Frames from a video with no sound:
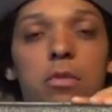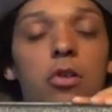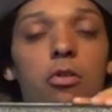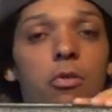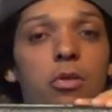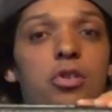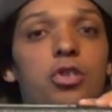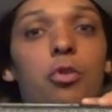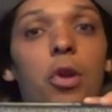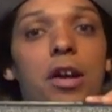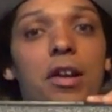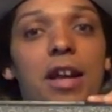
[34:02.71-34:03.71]
cool, because you
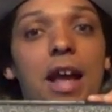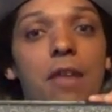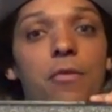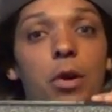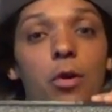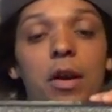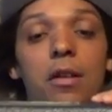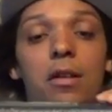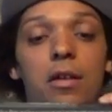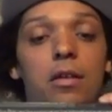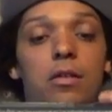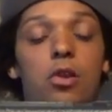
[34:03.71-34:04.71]
lucky to get it eight quid.
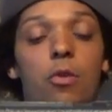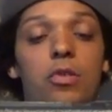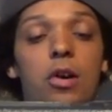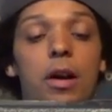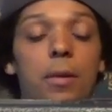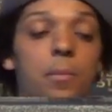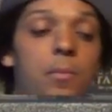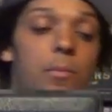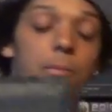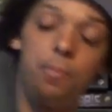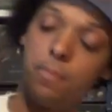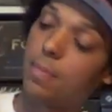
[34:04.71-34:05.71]
So was I.
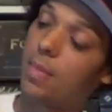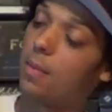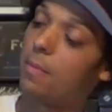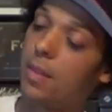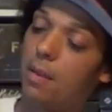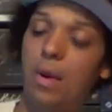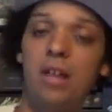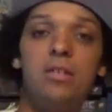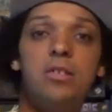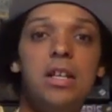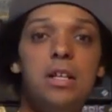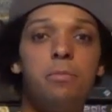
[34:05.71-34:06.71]
But you
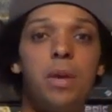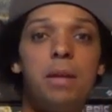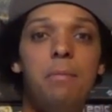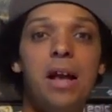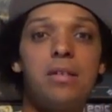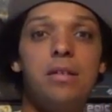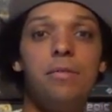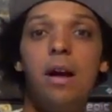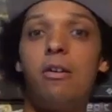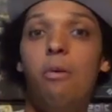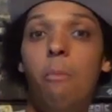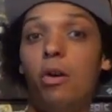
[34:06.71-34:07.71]
can see it's bloody massive. I've got